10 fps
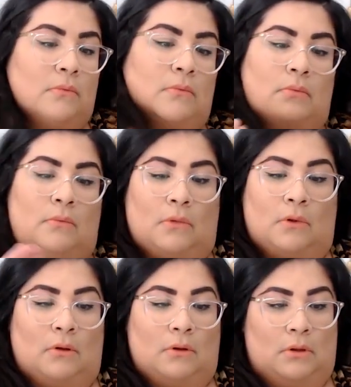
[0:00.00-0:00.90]

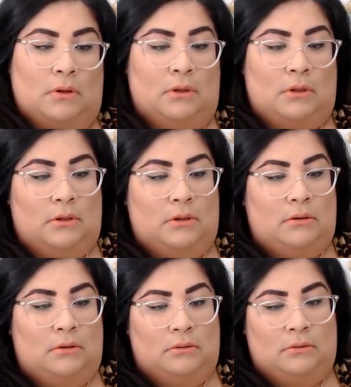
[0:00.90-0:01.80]

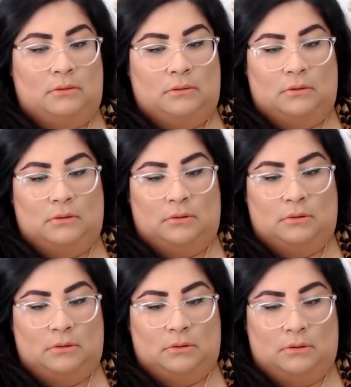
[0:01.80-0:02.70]

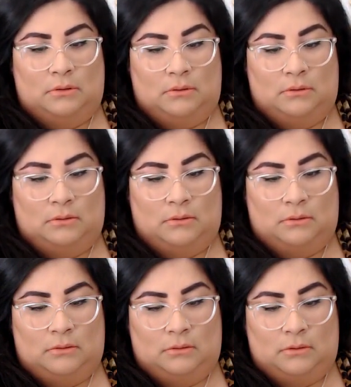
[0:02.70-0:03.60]

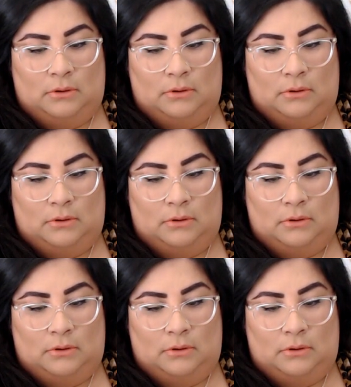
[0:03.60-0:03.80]
(no one is talking)